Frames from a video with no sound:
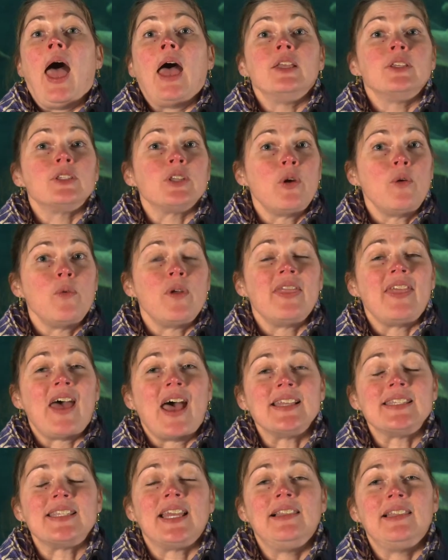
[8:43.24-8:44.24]
So
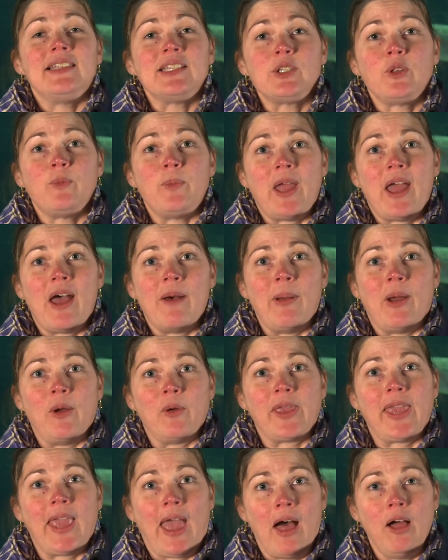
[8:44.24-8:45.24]
that's a little bit
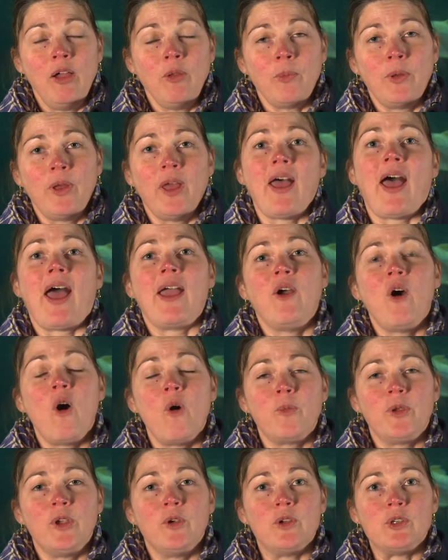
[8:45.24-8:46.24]
about kelp. I
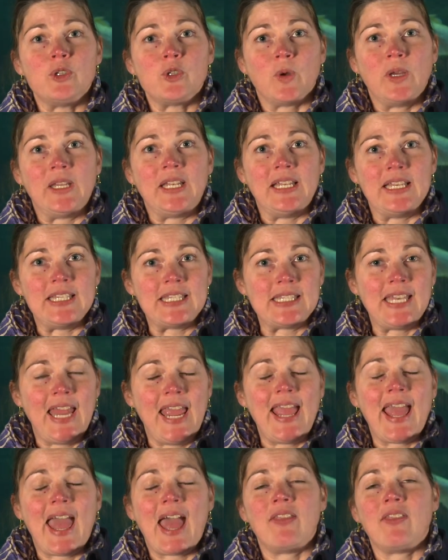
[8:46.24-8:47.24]
hope you enjoyed
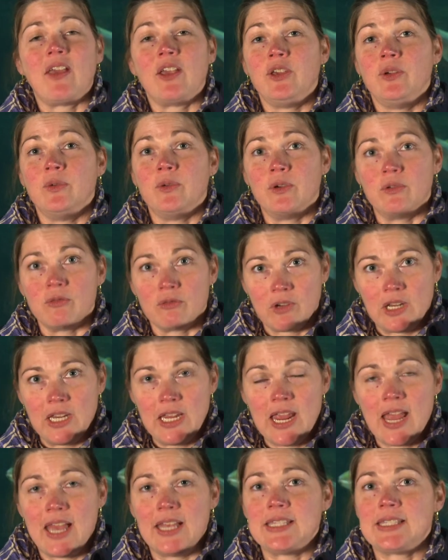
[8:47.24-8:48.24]
listening and that you
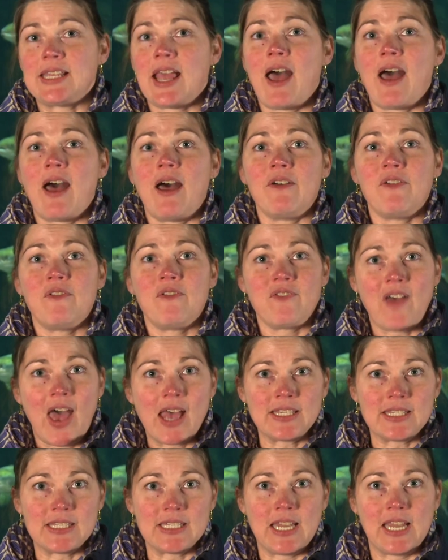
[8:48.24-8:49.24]
agree it's a
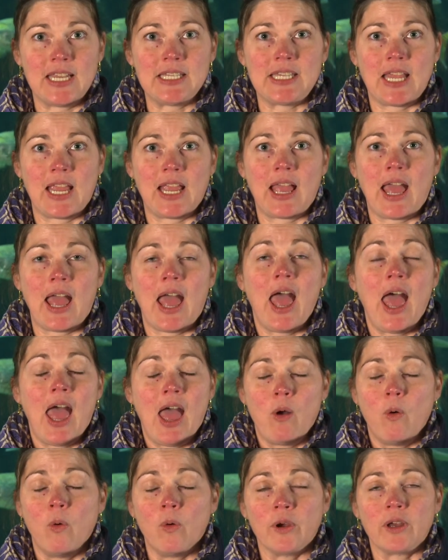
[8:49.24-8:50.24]
fascinating
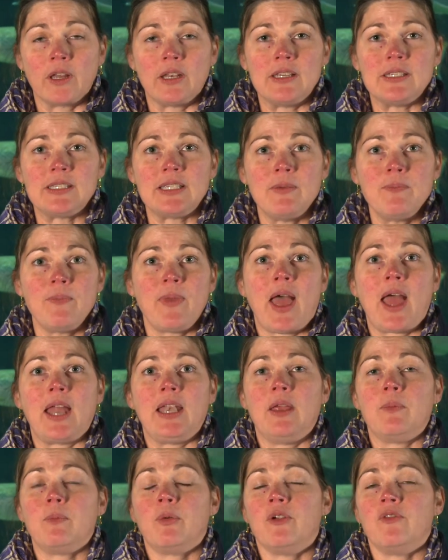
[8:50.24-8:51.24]
organism and
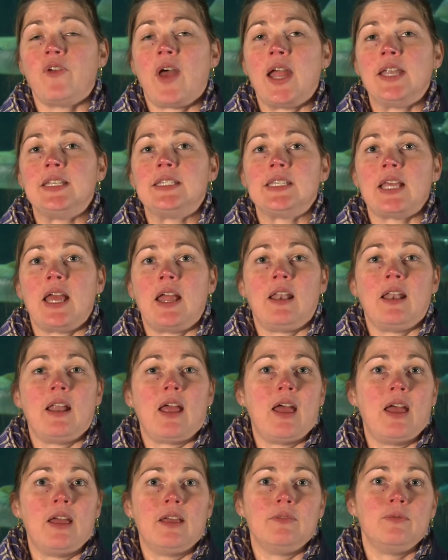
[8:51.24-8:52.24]
it provides
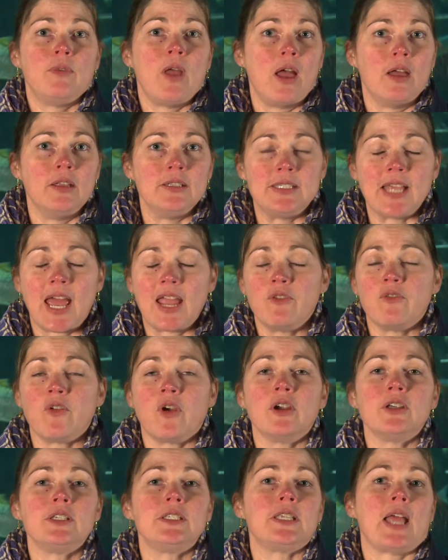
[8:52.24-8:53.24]
a
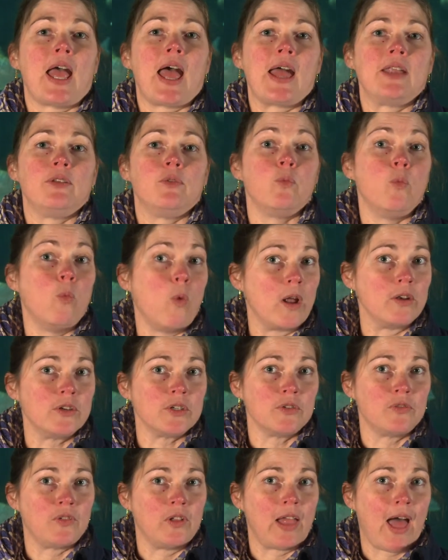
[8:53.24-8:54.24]
diverse and
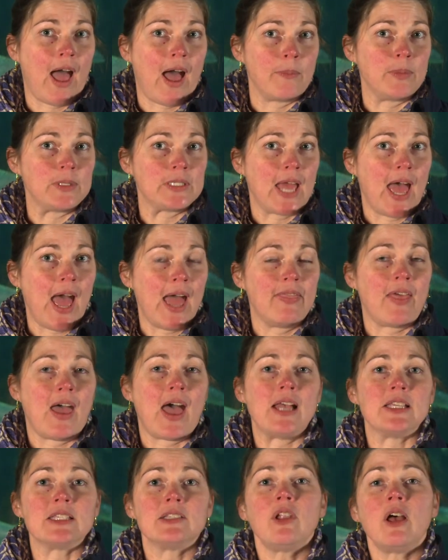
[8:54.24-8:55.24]
wonderful habitat that
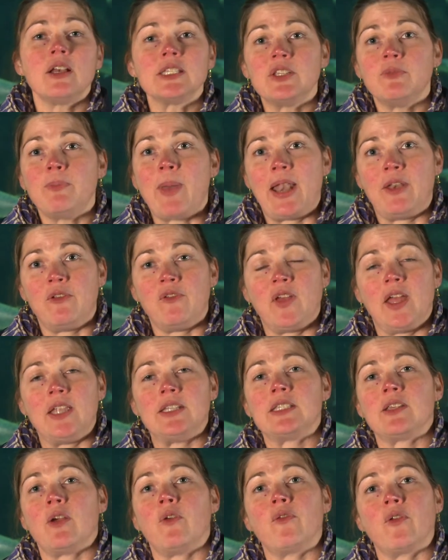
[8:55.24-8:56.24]
has lots of
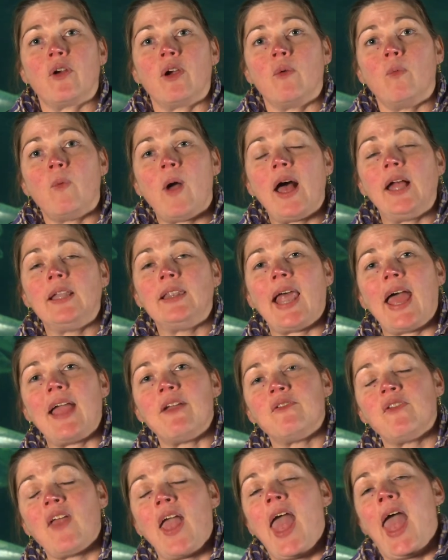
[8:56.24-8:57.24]
benefits for
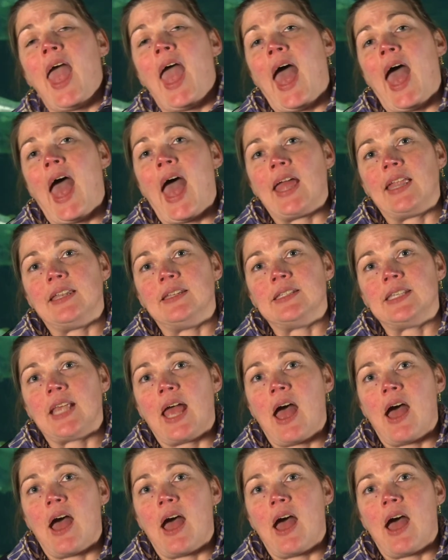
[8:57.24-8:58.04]
wildlife and